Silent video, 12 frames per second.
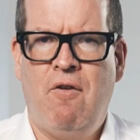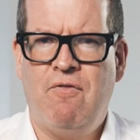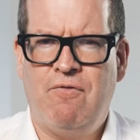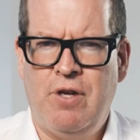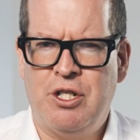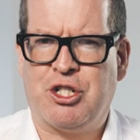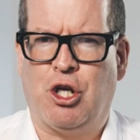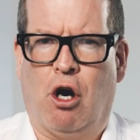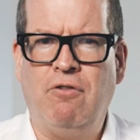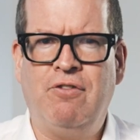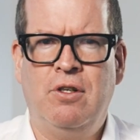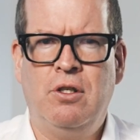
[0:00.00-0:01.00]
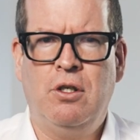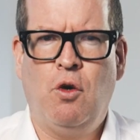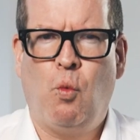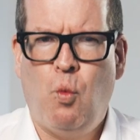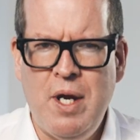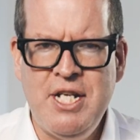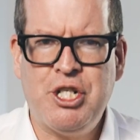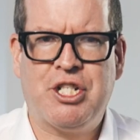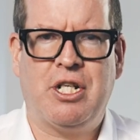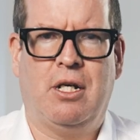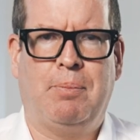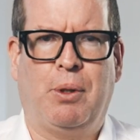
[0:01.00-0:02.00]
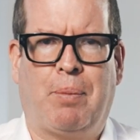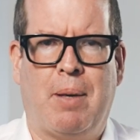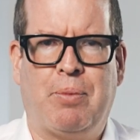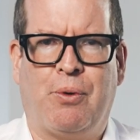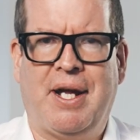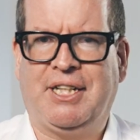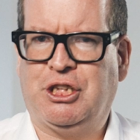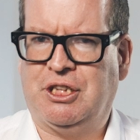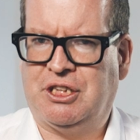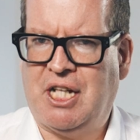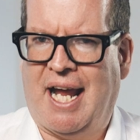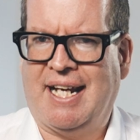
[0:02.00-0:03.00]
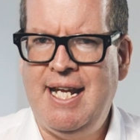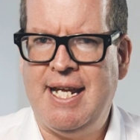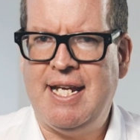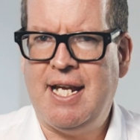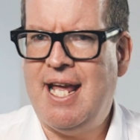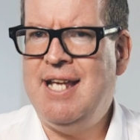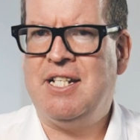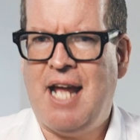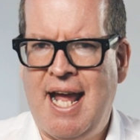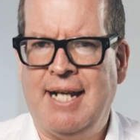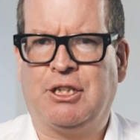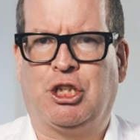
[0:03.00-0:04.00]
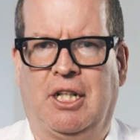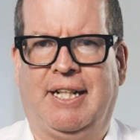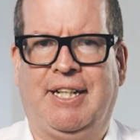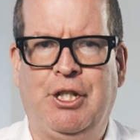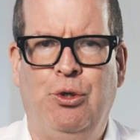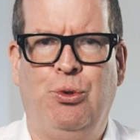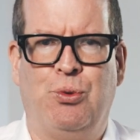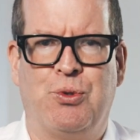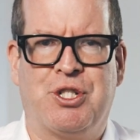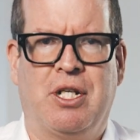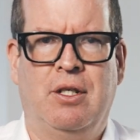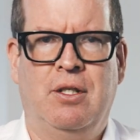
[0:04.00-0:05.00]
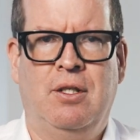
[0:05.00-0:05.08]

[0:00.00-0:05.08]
First off, which sample preparation technique is actually used?